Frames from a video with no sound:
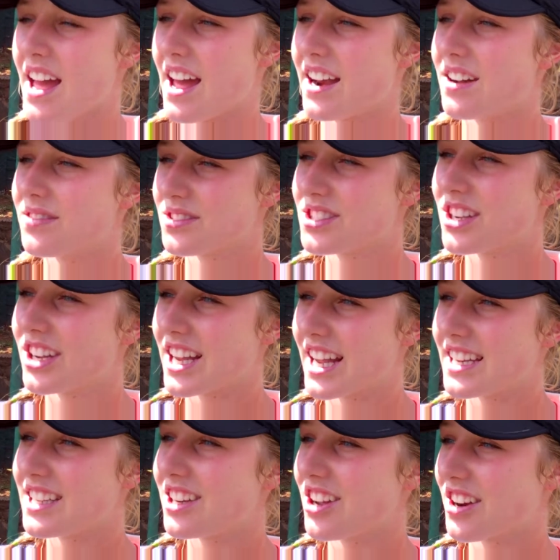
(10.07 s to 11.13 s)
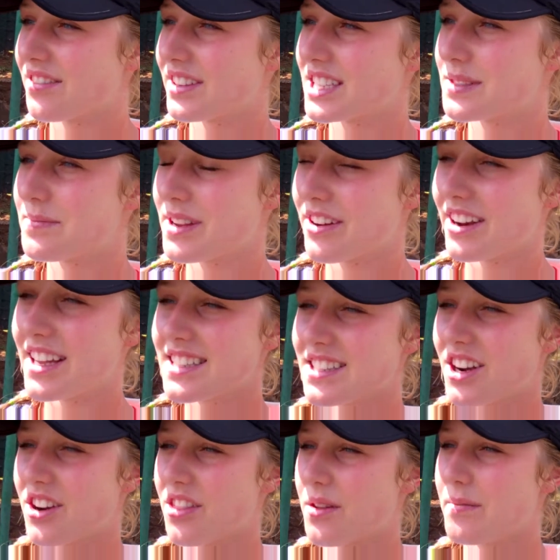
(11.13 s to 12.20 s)
And I've also gained a lot of experience,
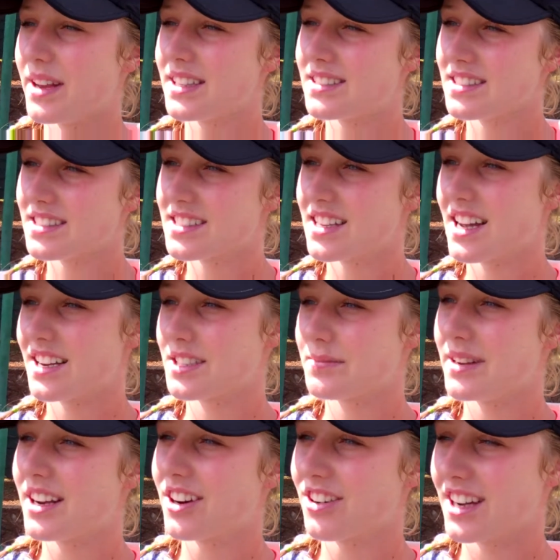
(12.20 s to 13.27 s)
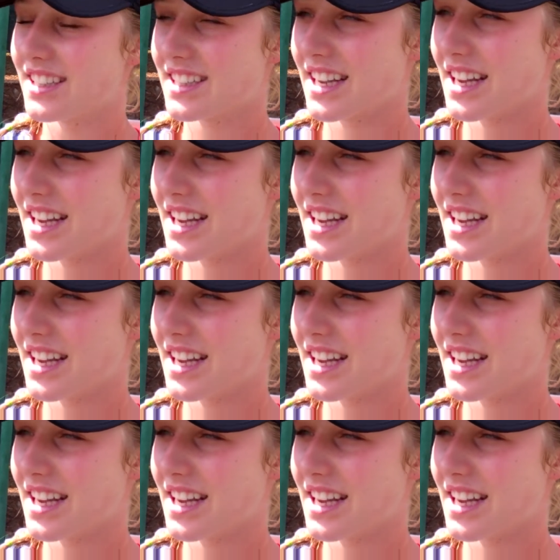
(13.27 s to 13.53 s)
and on the mental side, it's been a great